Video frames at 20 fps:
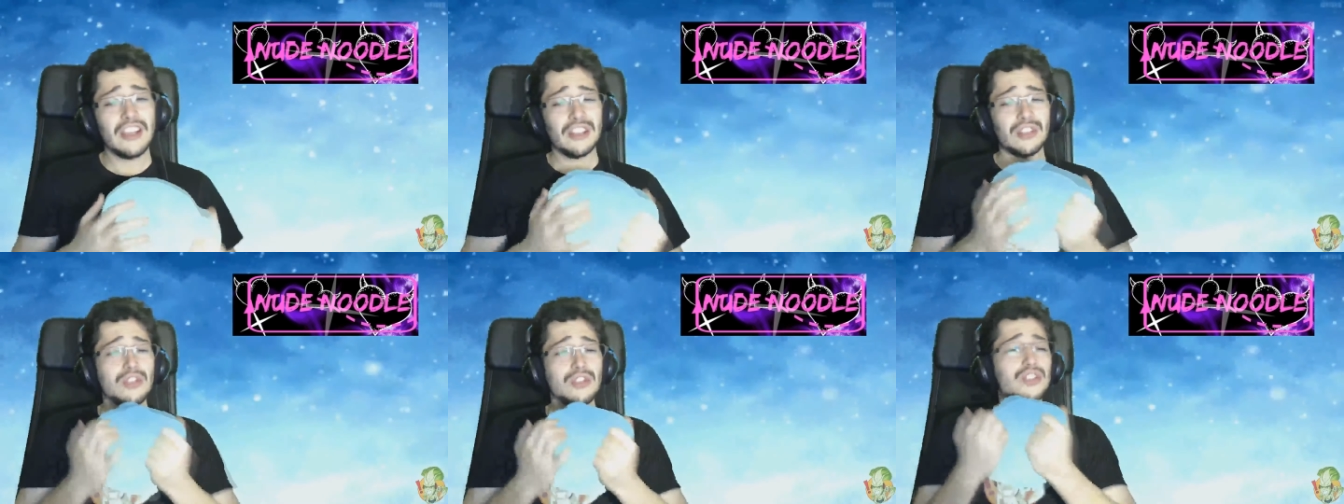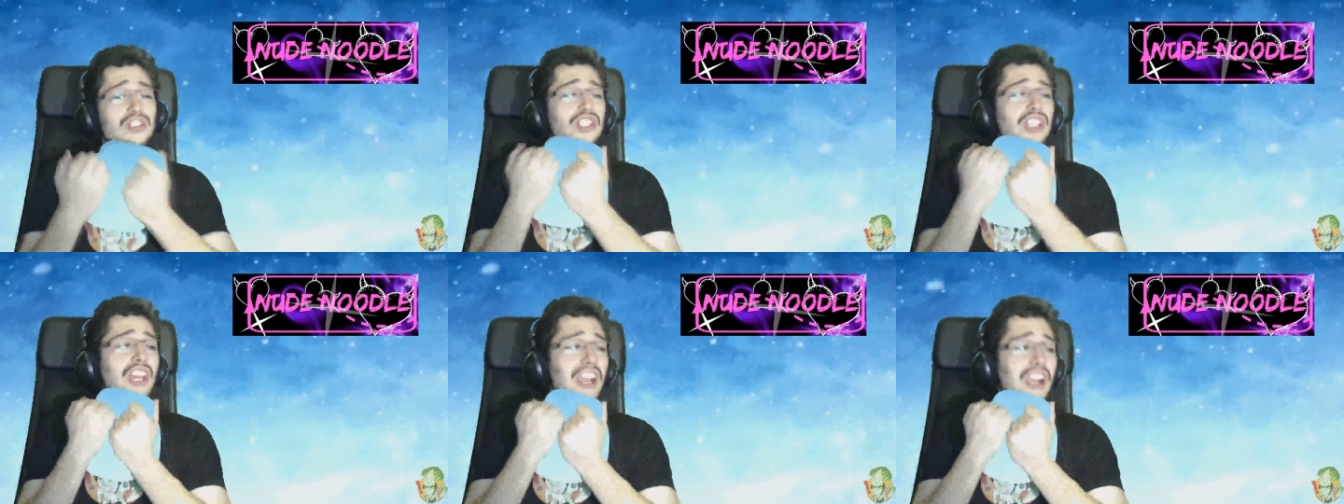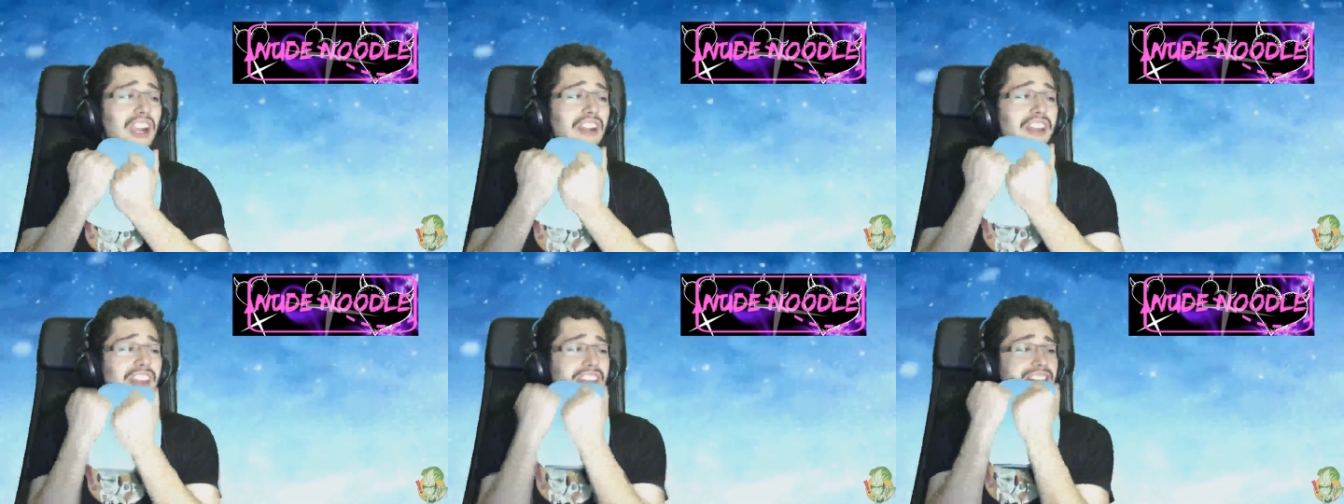to
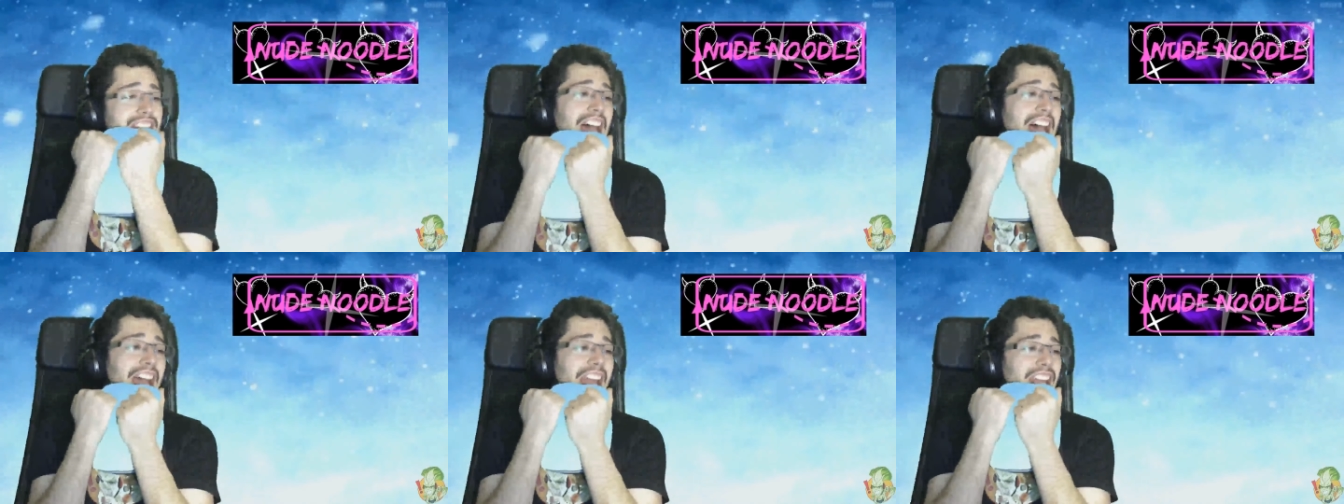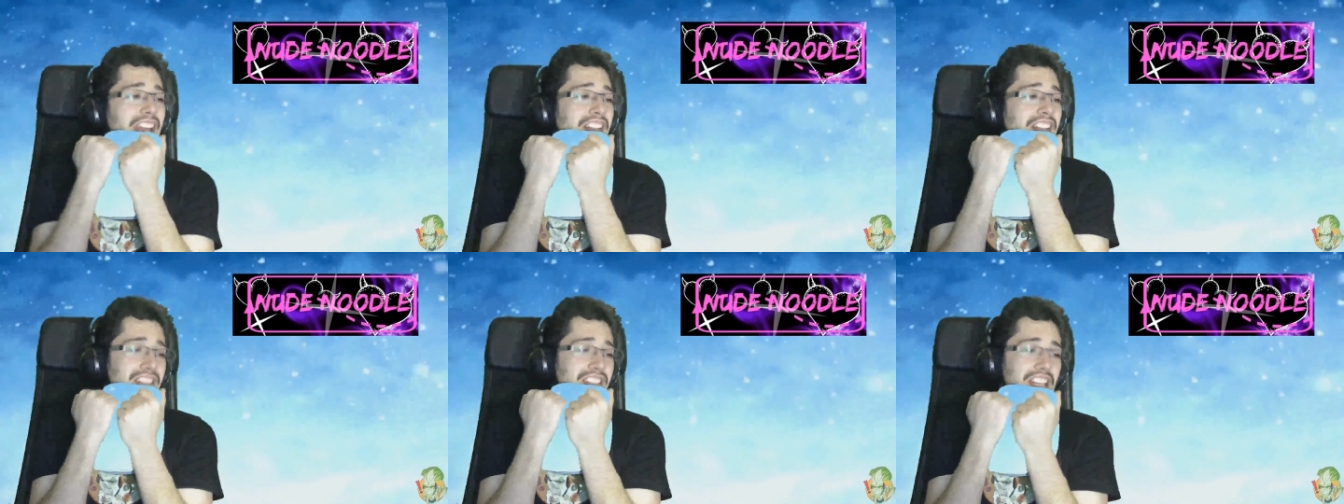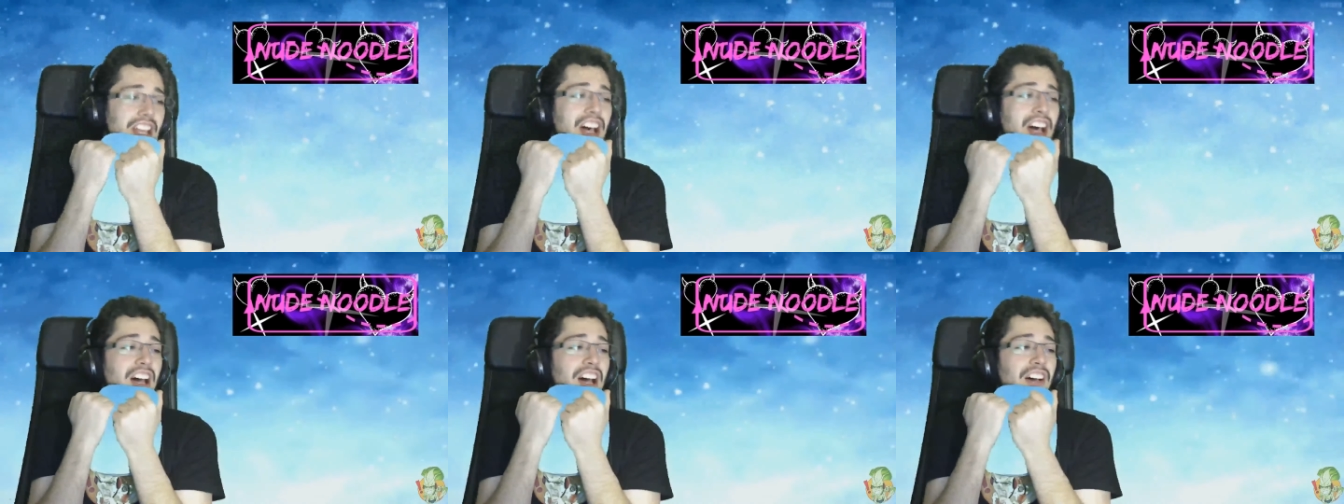share the Scion
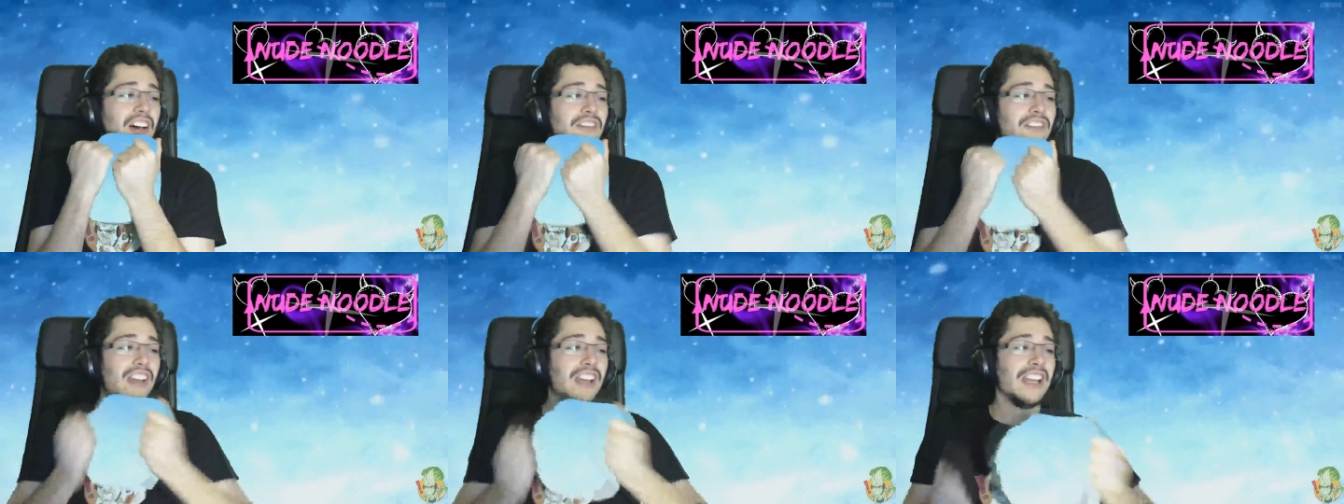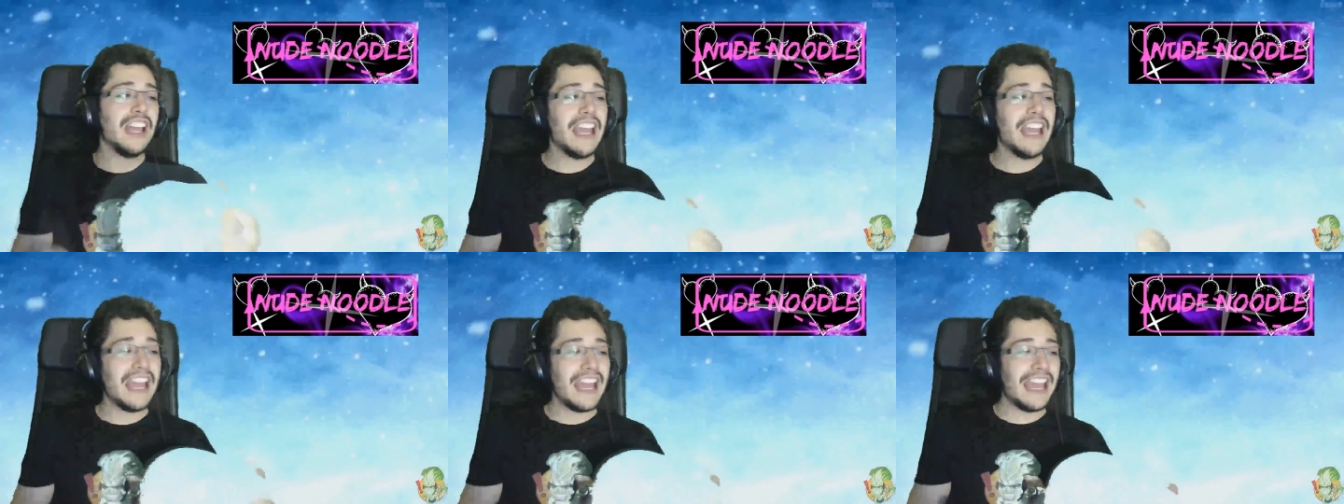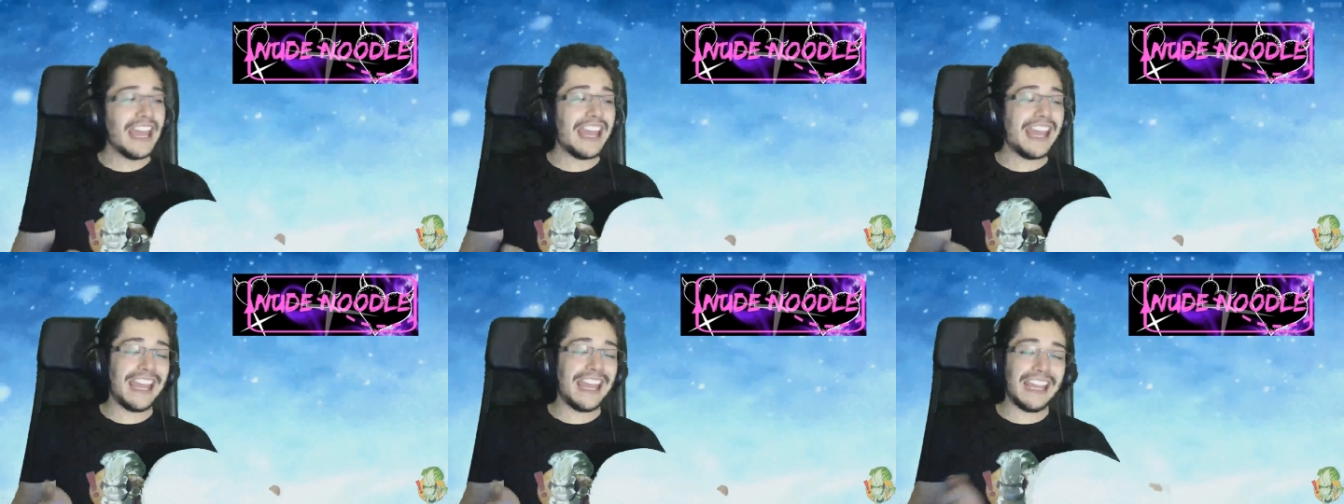love,
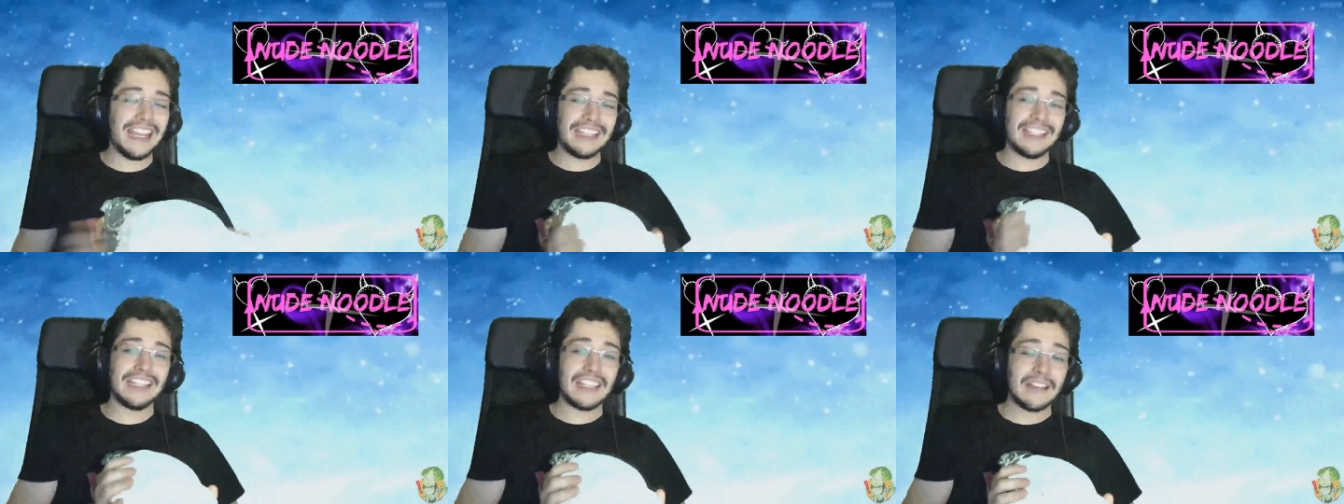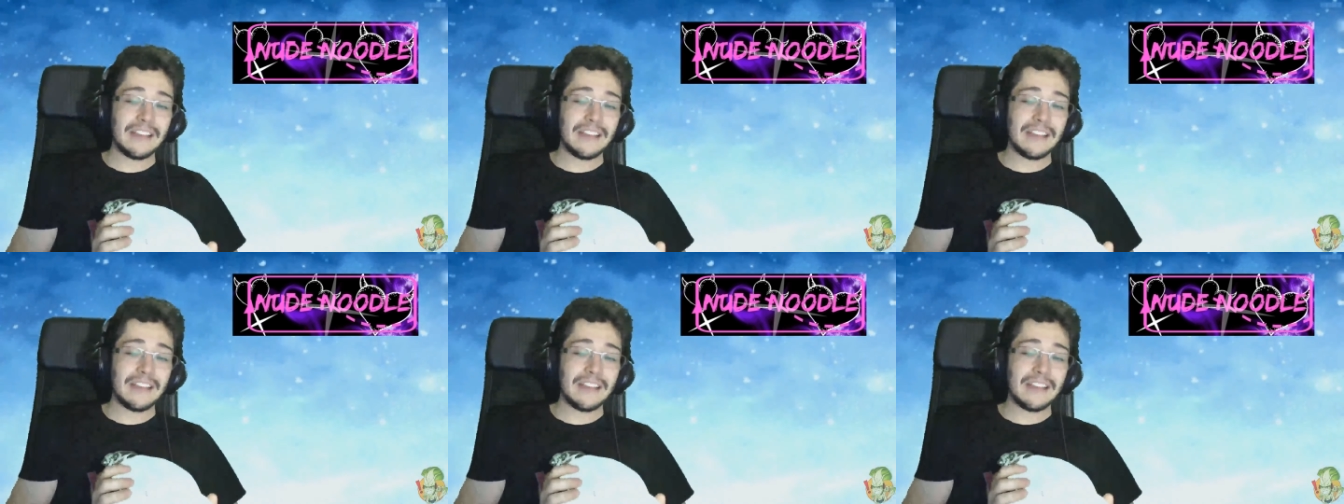and